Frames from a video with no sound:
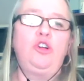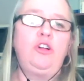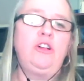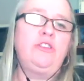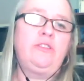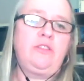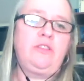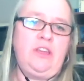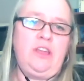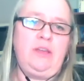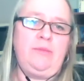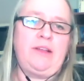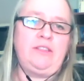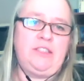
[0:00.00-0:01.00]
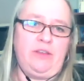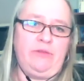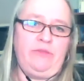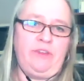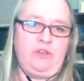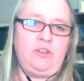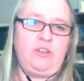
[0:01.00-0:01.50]
old thinking about
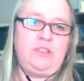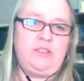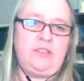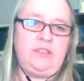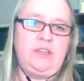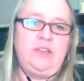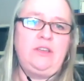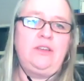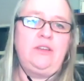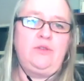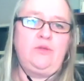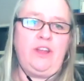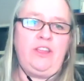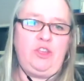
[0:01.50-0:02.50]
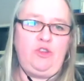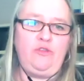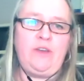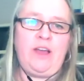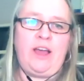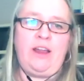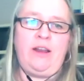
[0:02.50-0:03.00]
self-interest, right?
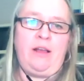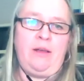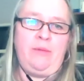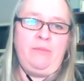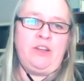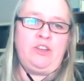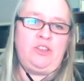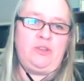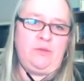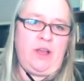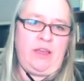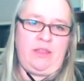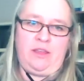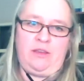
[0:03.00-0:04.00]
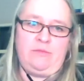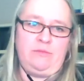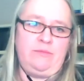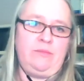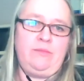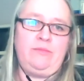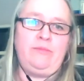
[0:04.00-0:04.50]
You've got a much, I think,
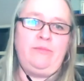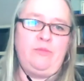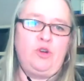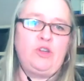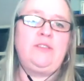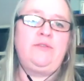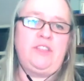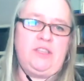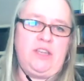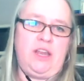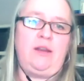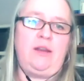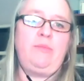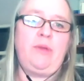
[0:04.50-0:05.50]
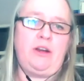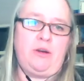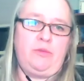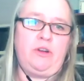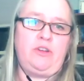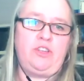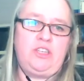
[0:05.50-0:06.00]
more sophisticated and better
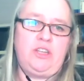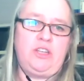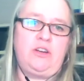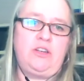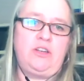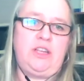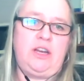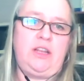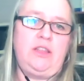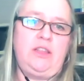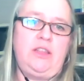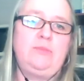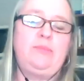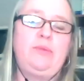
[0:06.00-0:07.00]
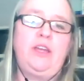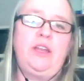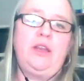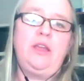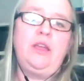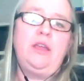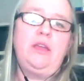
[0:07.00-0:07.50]
approach to understanding this.
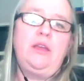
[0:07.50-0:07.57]
But